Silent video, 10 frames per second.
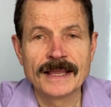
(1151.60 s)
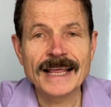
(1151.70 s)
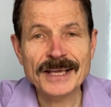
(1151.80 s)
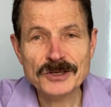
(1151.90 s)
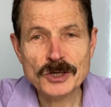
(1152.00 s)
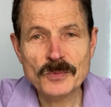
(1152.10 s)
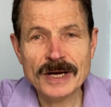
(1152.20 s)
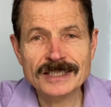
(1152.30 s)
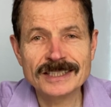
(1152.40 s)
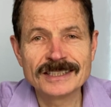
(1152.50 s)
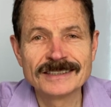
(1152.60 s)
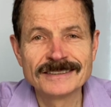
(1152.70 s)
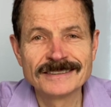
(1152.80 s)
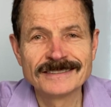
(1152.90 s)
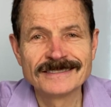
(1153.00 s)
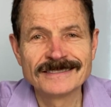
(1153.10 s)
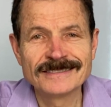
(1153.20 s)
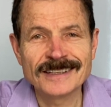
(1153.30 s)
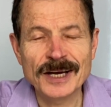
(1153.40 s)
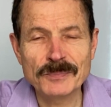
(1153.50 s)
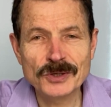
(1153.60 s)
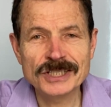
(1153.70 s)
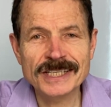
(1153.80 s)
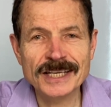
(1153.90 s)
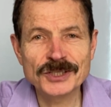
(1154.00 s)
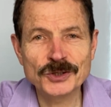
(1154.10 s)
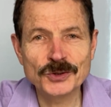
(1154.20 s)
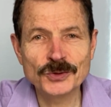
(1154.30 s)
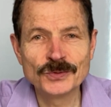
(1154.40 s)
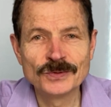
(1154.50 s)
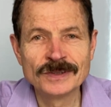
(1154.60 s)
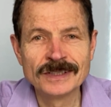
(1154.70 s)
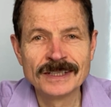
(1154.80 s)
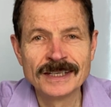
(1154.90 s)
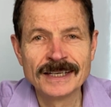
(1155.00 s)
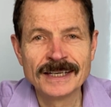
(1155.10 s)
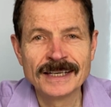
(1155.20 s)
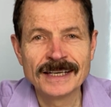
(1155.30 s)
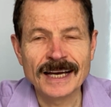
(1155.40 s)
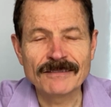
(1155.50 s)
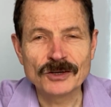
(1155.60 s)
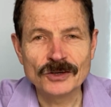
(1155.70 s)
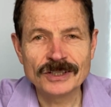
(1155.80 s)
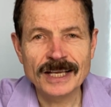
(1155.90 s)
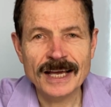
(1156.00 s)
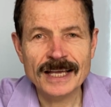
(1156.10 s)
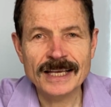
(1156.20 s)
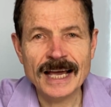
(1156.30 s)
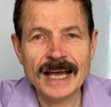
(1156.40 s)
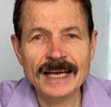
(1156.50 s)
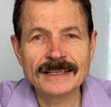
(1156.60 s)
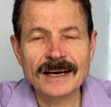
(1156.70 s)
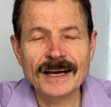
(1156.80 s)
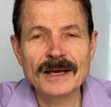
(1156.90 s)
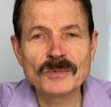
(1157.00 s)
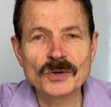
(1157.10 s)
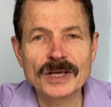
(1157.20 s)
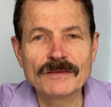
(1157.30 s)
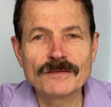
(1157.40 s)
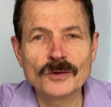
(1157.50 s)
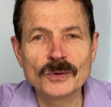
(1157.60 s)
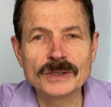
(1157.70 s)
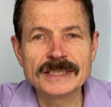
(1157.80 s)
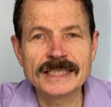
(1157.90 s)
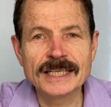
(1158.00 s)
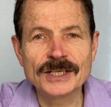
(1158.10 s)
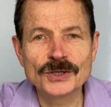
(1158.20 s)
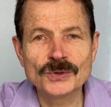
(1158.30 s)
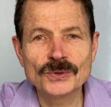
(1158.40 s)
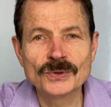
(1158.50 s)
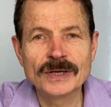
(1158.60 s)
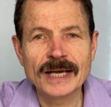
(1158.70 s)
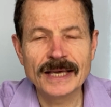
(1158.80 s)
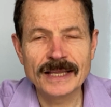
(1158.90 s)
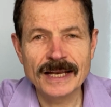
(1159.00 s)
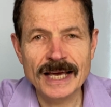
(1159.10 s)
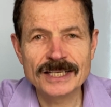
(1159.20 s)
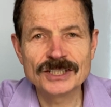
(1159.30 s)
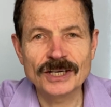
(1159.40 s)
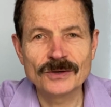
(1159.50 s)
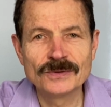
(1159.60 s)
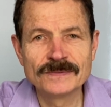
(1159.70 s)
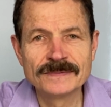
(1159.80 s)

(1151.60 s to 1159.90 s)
Thank you so much. I appreciate you. Have a good day, and I am looking forward to seeing you in the next show.